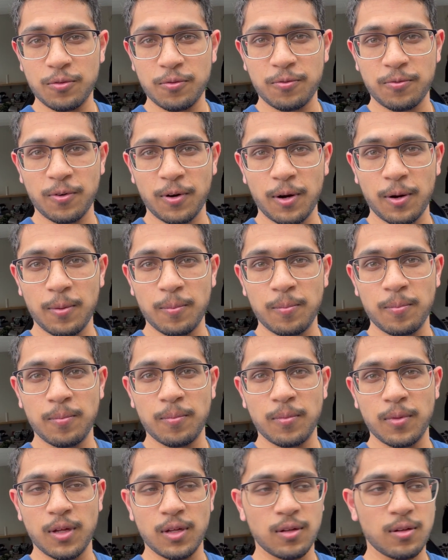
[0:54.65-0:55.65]

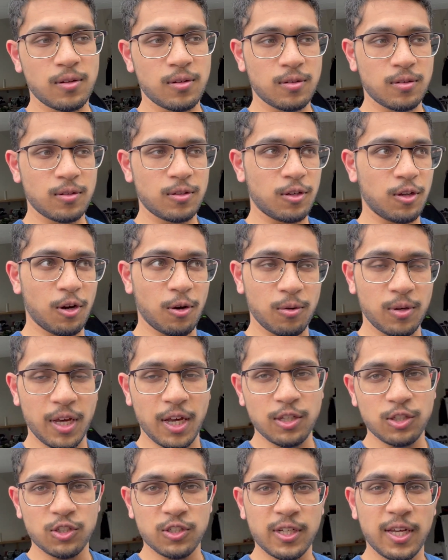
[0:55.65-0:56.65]
from,
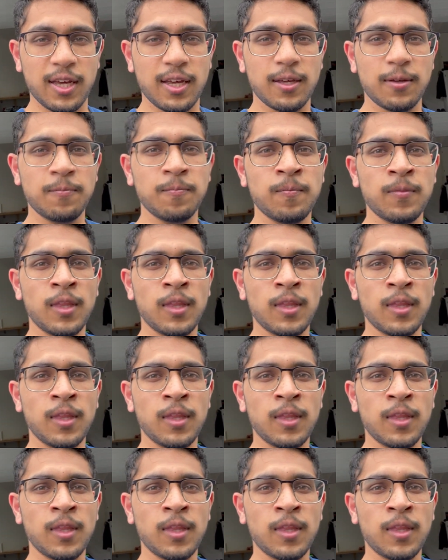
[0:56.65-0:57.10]
yesterday.